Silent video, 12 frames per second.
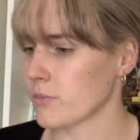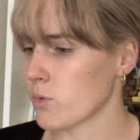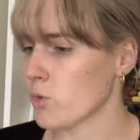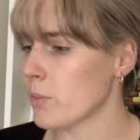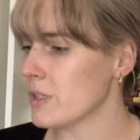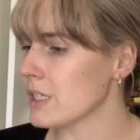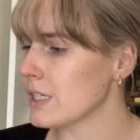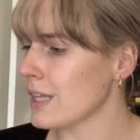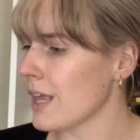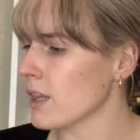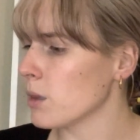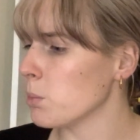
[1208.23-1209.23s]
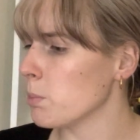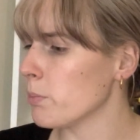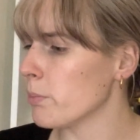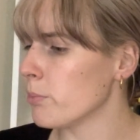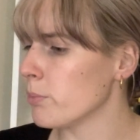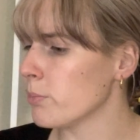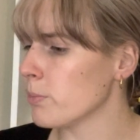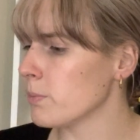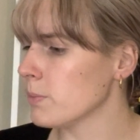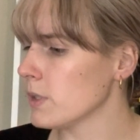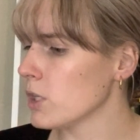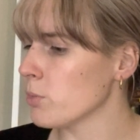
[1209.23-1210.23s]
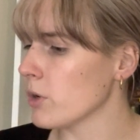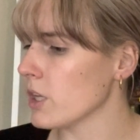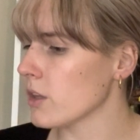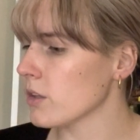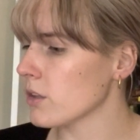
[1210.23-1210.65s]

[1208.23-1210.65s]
Robert Galbraith.